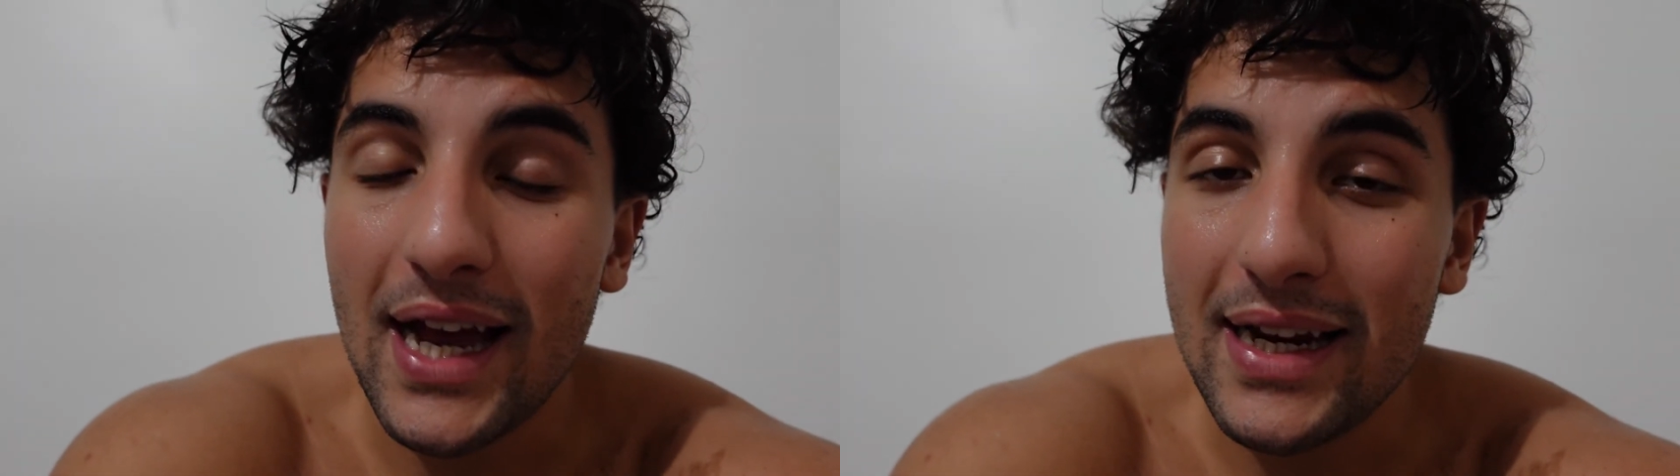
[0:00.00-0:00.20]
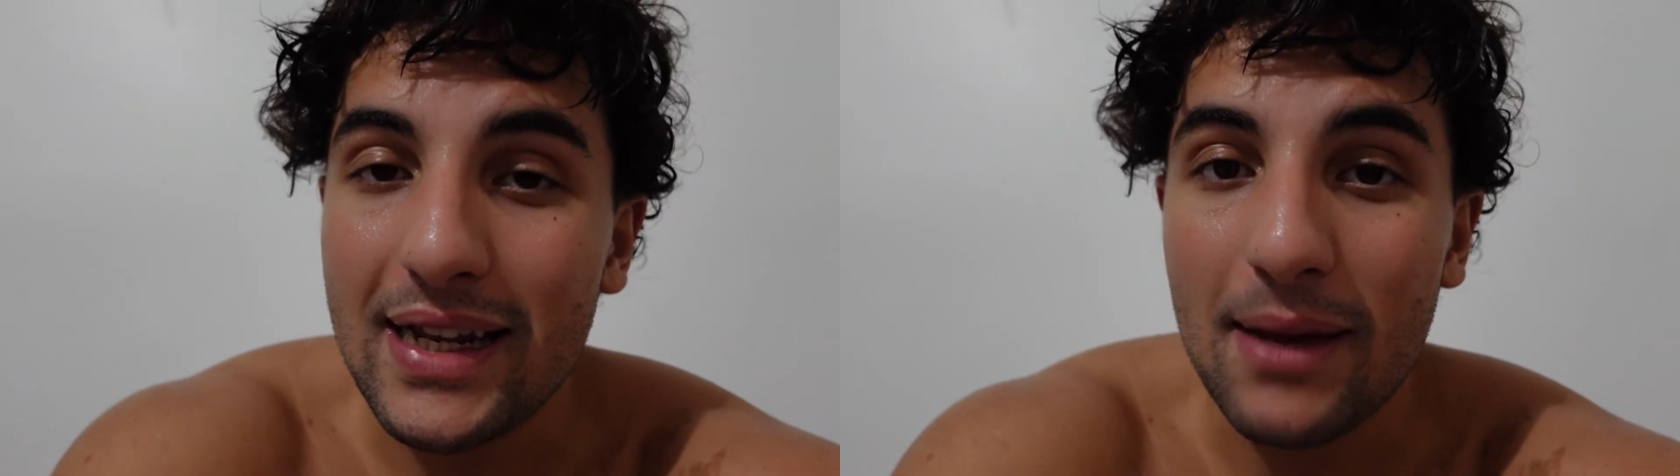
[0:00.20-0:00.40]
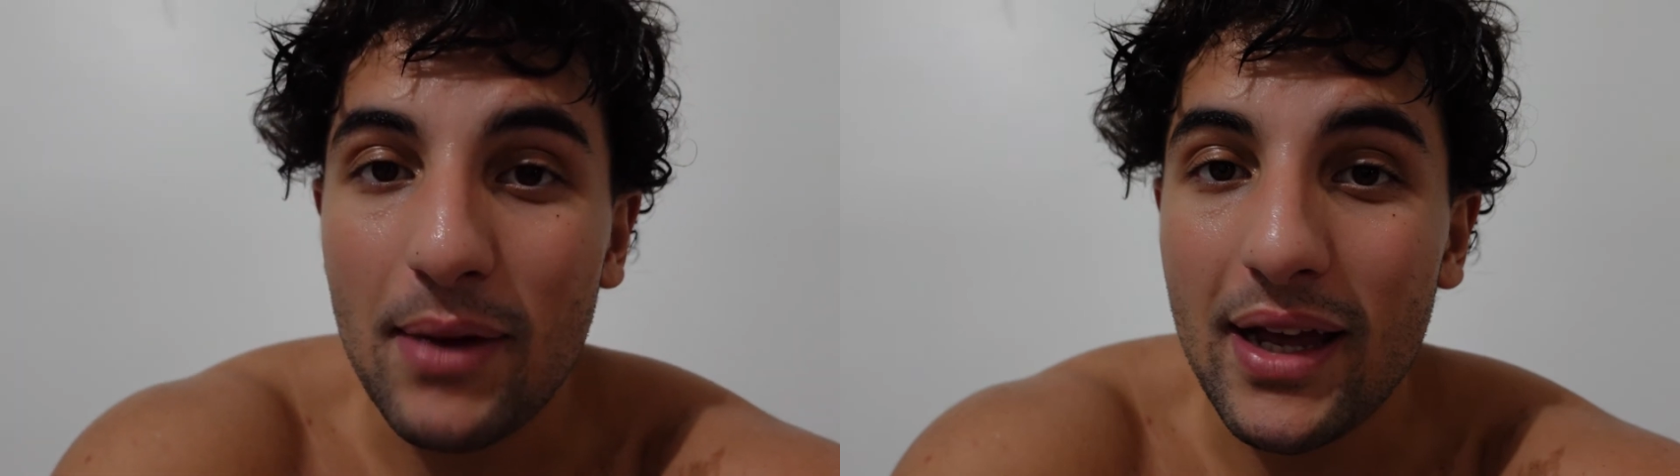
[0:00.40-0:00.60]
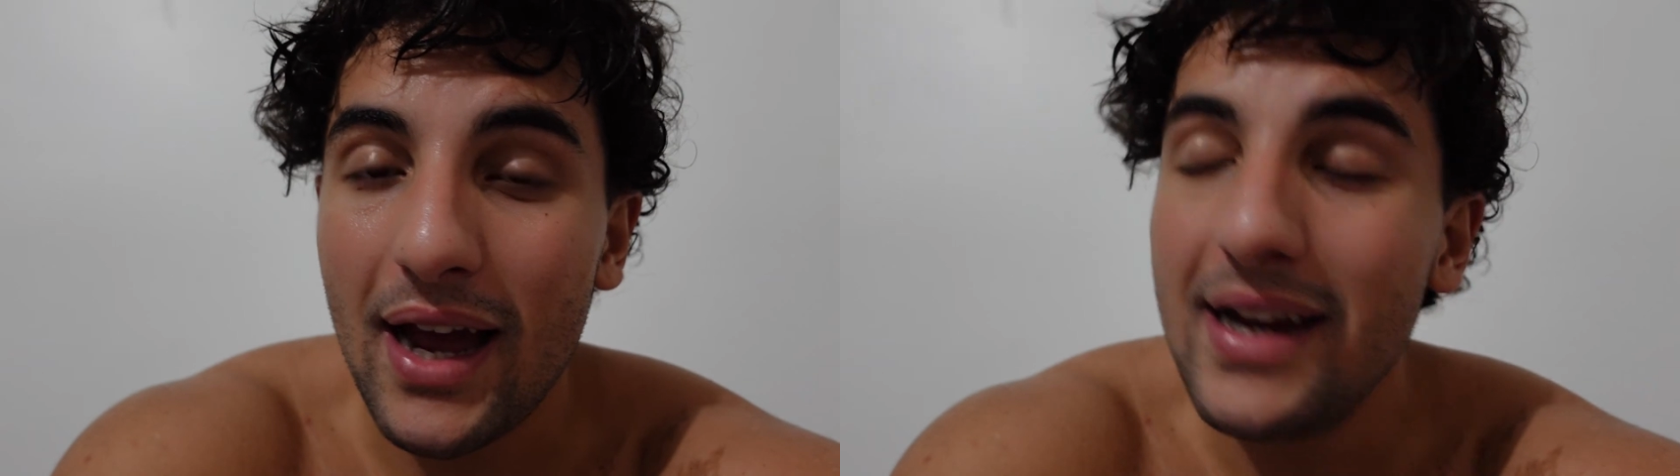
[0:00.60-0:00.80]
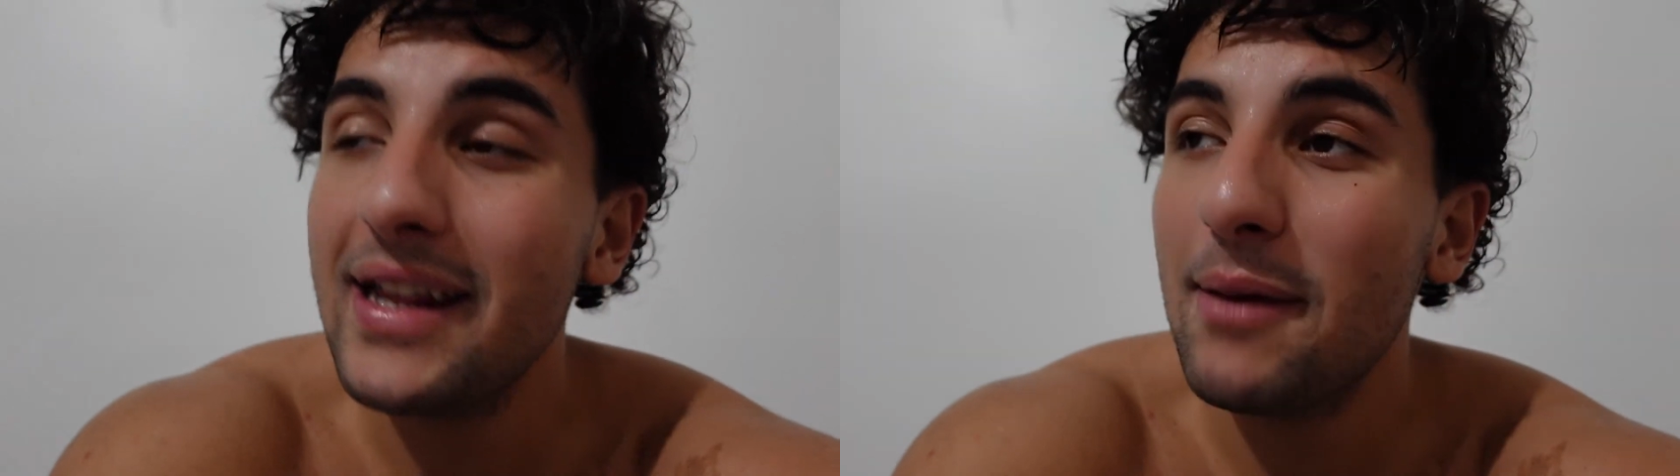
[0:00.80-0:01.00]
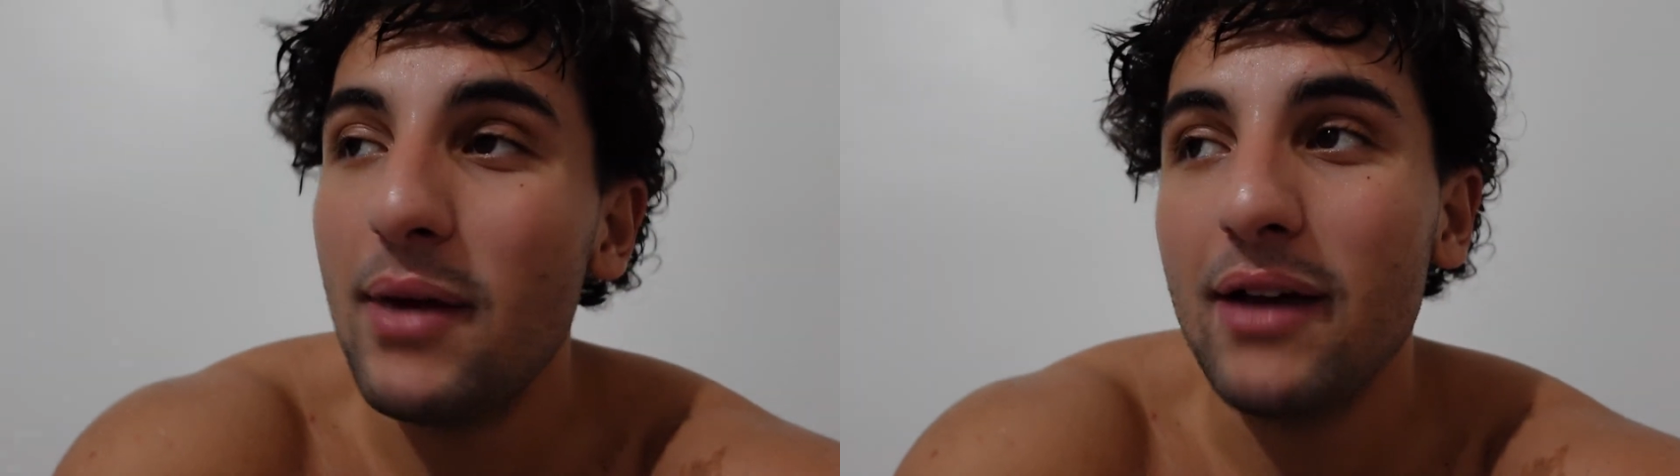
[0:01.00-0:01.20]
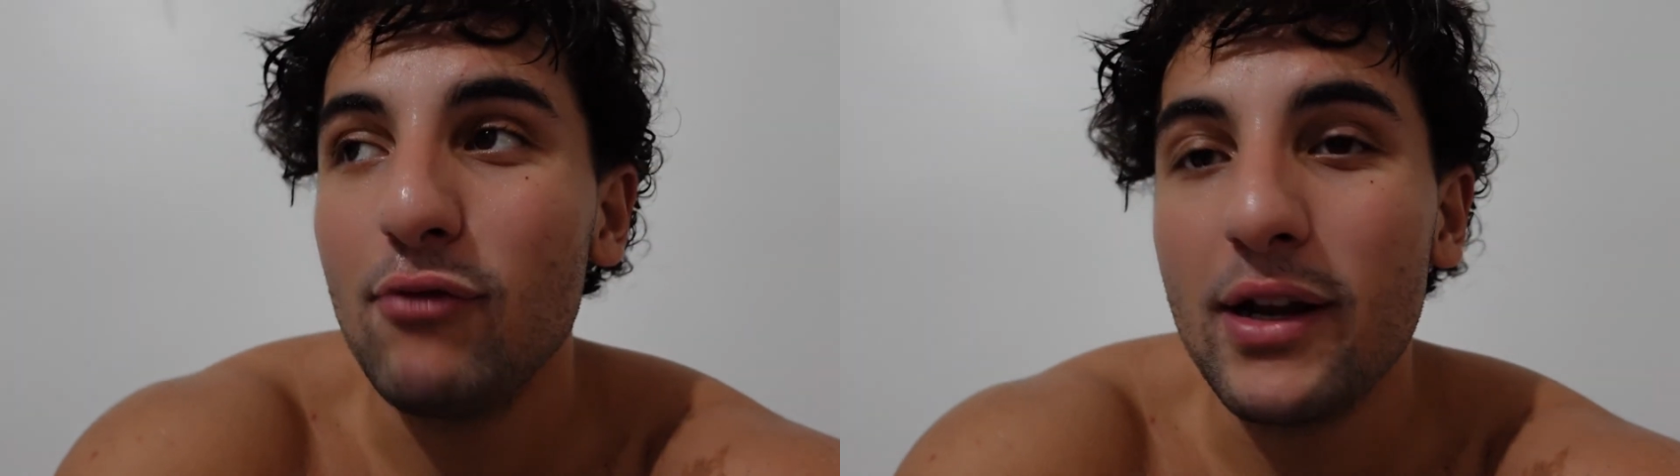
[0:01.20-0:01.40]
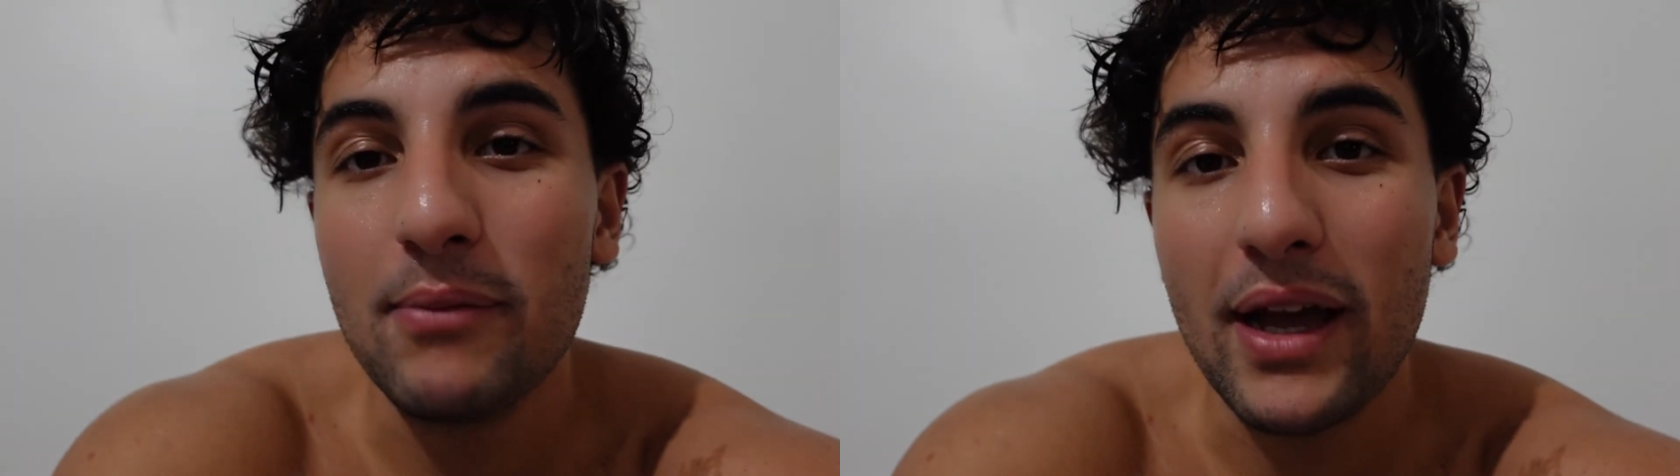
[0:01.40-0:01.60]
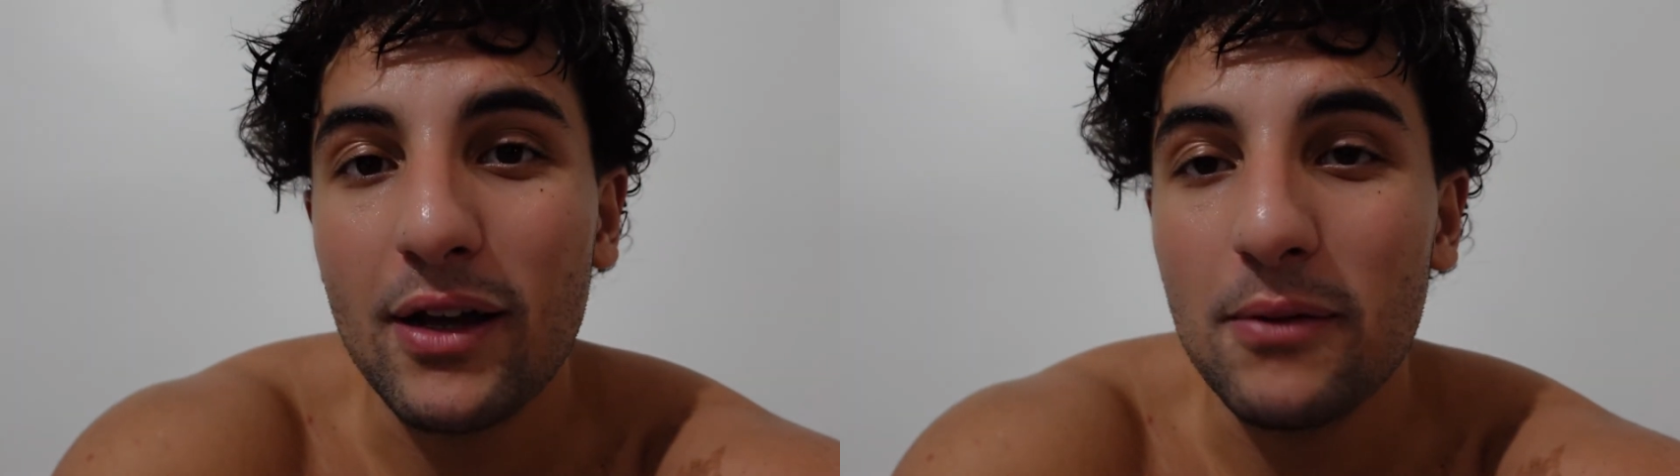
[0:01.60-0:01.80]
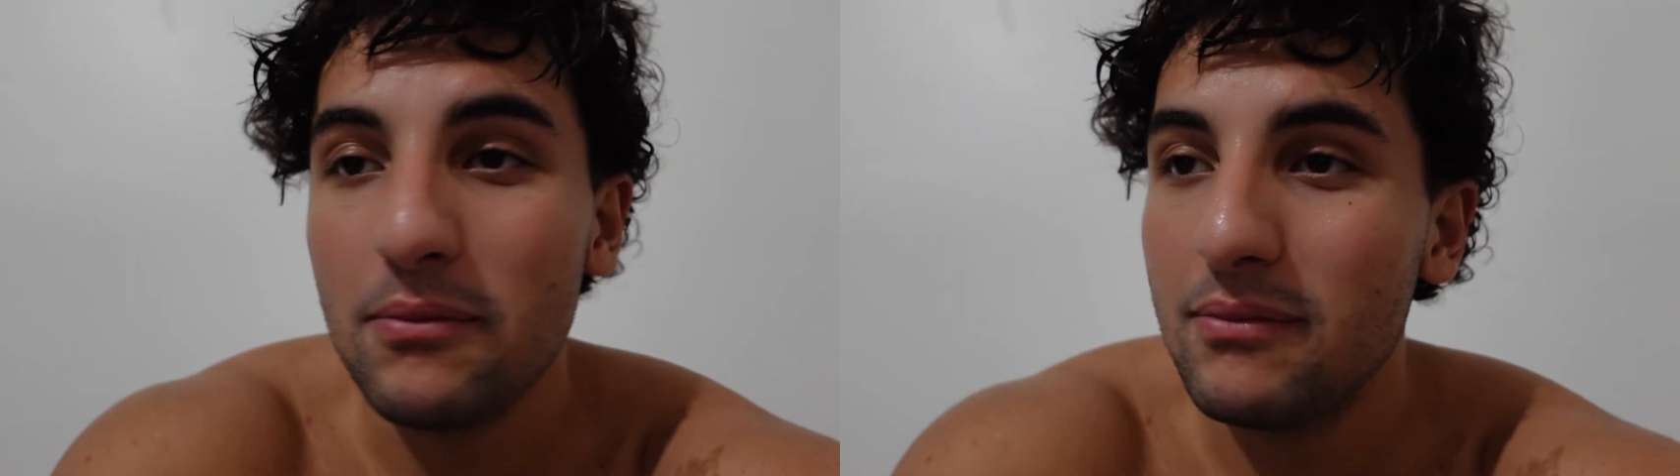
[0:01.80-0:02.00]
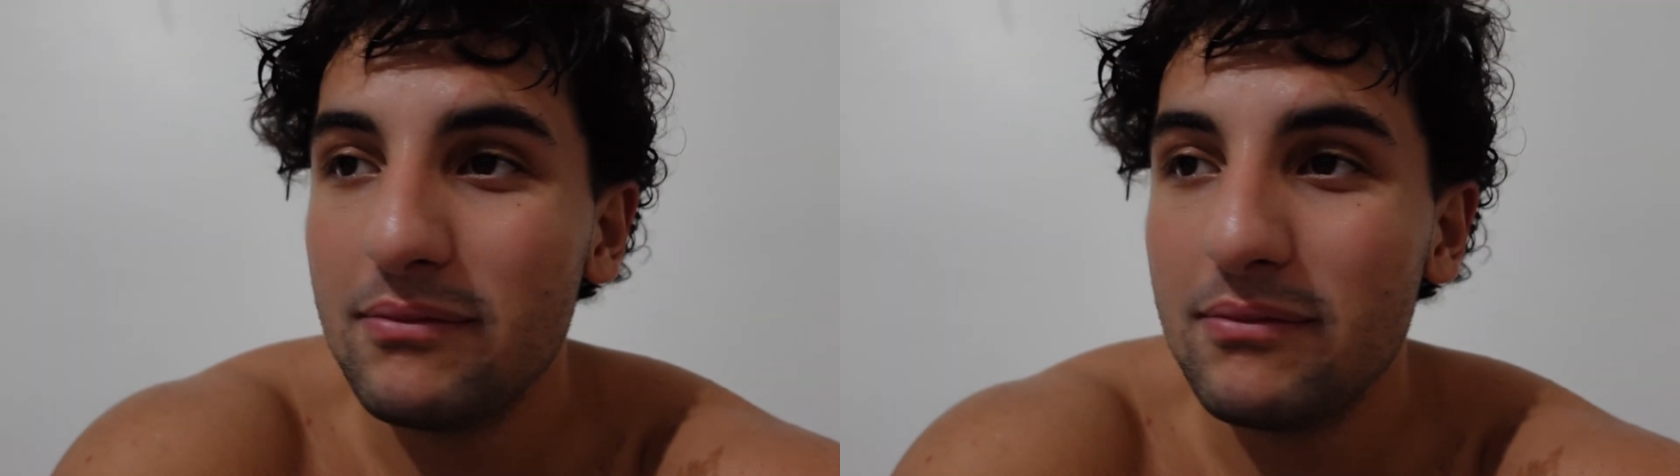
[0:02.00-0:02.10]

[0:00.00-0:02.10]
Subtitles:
I need to get my running back up.